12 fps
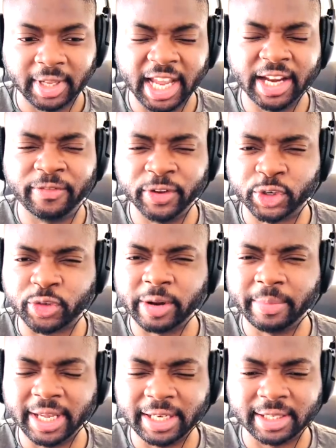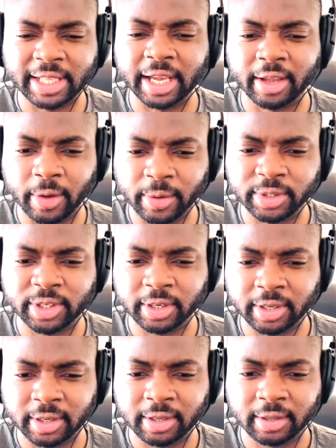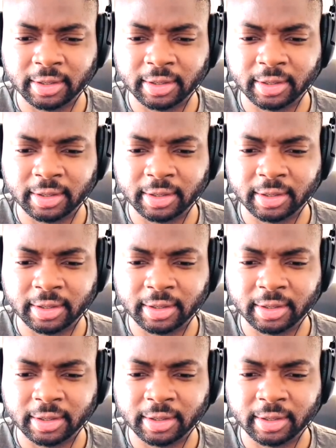Infantry means they're going to...